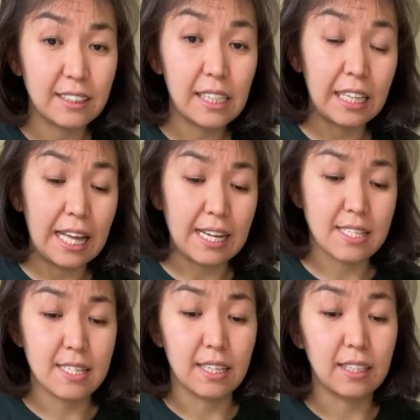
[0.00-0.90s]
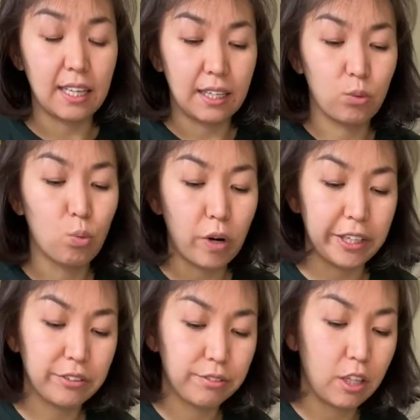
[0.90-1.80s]
elastic like white
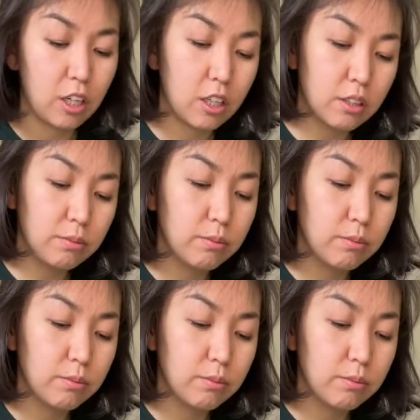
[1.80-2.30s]
flour